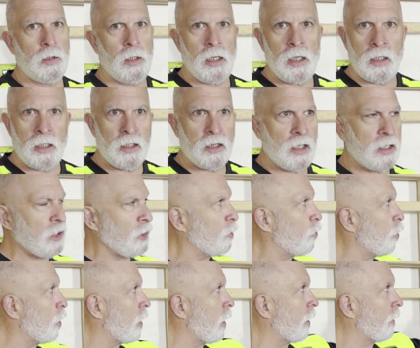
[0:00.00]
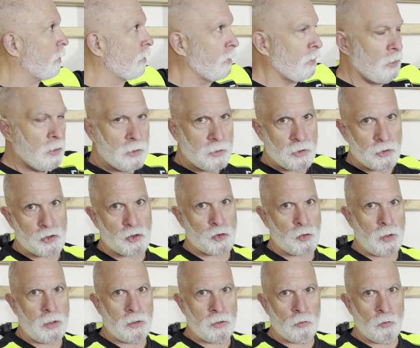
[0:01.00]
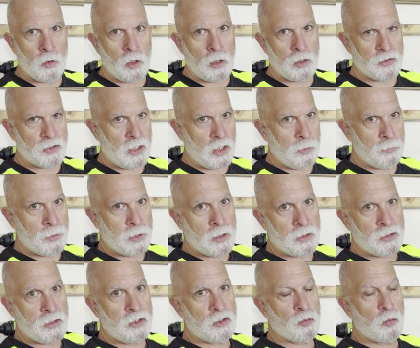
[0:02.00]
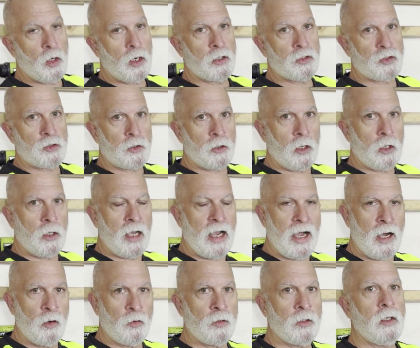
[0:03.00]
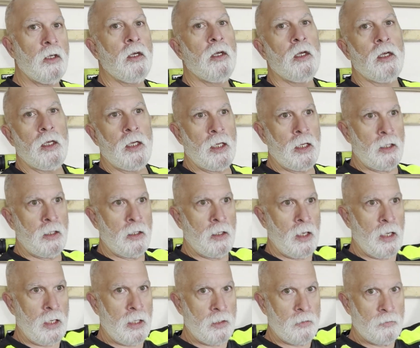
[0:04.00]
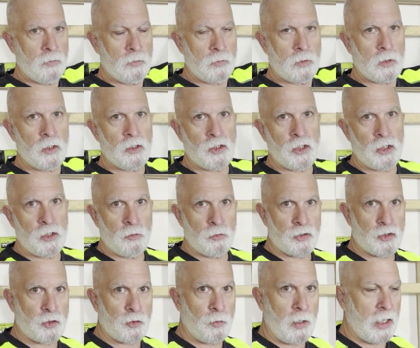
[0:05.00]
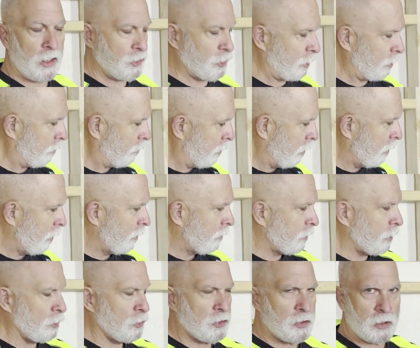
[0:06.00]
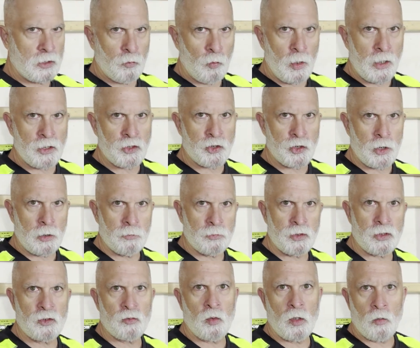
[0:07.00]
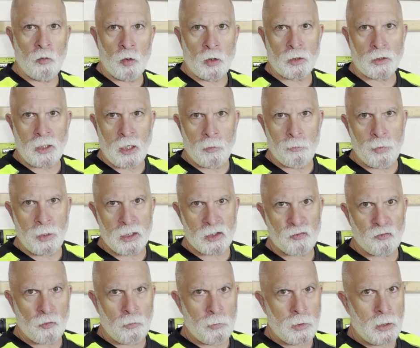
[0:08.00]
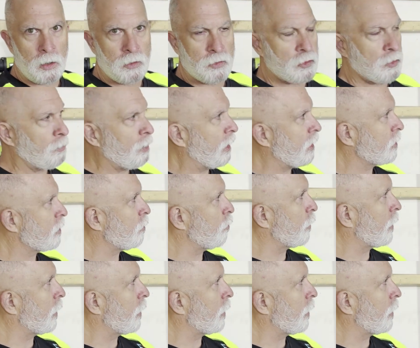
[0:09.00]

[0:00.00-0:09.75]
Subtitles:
anything you want to straighten the walls out, because these walls are all out in a continuous direction. Using the wedge shims is what worked out best for me. So basically